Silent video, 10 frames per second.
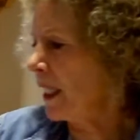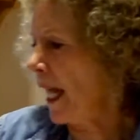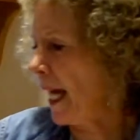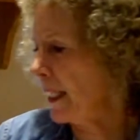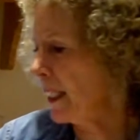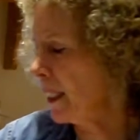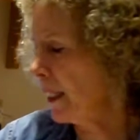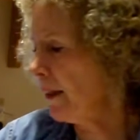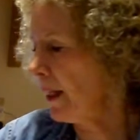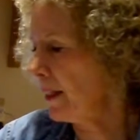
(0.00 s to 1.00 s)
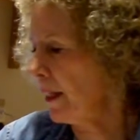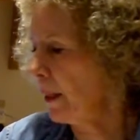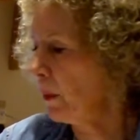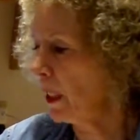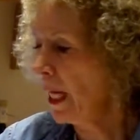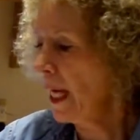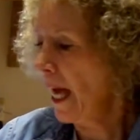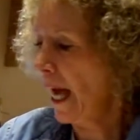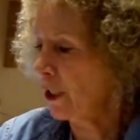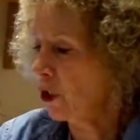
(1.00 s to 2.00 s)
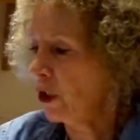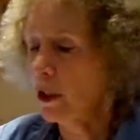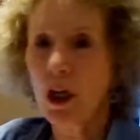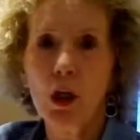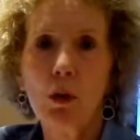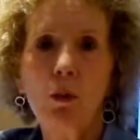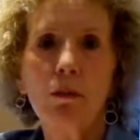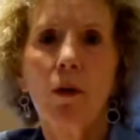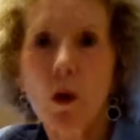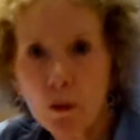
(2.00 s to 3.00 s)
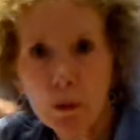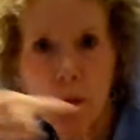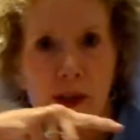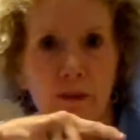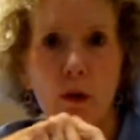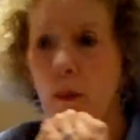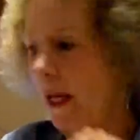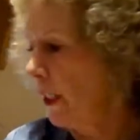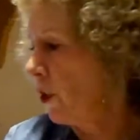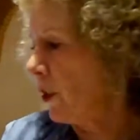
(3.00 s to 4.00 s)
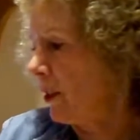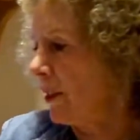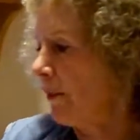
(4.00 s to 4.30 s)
tasks in the assignment actually go through several pages and